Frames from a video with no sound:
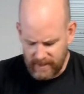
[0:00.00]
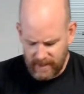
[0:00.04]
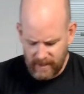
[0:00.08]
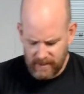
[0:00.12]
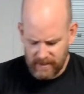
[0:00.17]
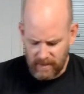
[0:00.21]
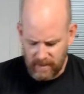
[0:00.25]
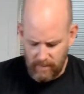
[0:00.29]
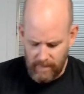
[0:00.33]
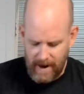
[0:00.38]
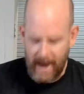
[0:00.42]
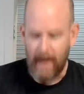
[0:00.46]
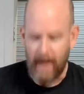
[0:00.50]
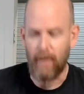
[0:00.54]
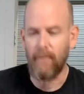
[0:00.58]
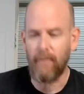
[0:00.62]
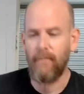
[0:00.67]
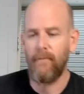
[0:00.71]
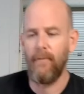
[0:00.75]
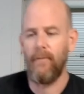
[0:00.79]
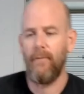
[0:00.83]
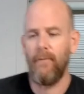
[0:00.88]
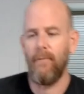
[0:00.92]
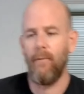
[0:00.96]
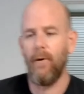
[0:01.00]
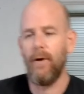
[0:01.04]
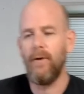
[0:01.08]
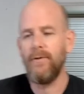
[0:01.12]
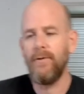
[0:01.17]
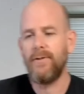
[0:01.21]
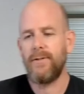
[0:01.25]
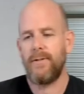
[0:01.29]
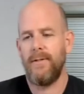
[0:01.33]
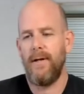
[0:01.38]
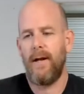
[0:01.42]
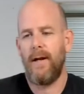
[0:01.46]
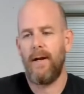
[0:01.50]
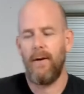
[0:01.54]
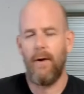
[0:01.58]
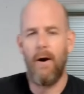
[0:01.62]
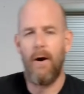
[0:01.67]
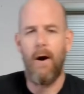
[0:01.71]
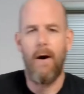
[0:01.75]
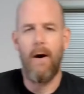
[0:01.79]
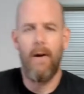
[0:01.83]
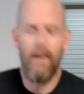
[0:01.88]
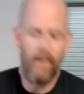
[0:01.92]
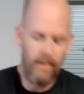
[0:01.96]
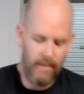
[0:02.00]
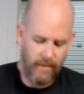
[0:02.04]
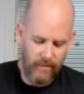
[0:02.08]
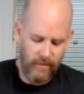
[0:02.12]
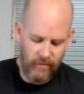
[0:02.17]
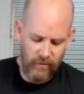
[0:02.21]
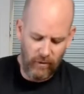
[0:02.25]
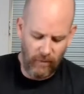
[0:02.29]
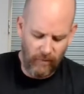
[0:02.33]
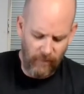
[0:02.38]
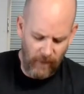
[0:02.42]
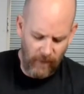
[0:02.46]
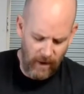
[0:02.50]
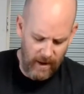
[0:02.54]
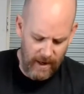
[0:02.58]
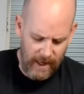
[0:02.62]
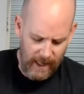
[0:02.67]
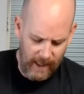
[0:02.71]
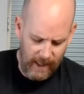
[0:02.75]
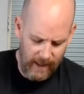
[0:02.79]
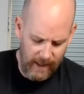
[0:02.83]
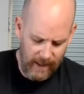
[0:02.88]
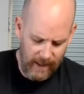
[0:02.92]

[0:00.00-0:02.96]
Now, does it matter for the roast? Not at all. It's still fine.